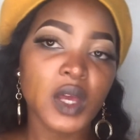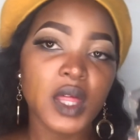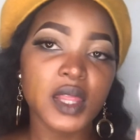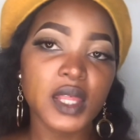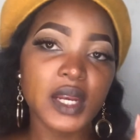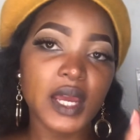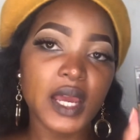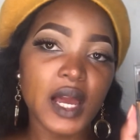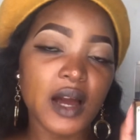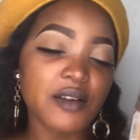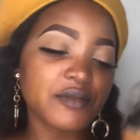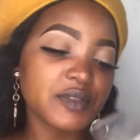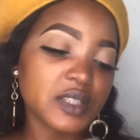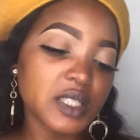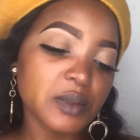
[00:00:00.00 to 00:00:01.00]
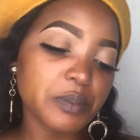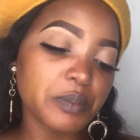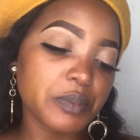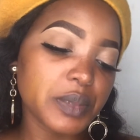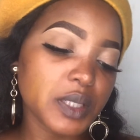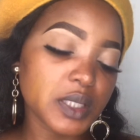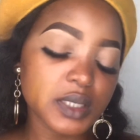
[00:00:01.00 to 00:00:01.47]
then I have Deep
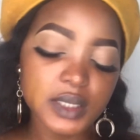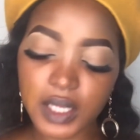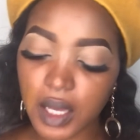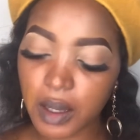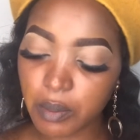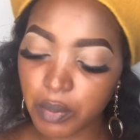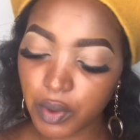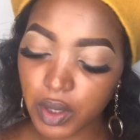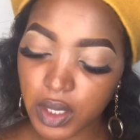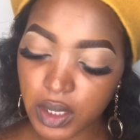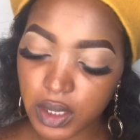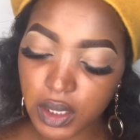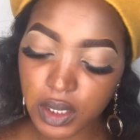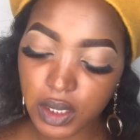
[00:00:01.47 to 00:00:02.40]
Sable.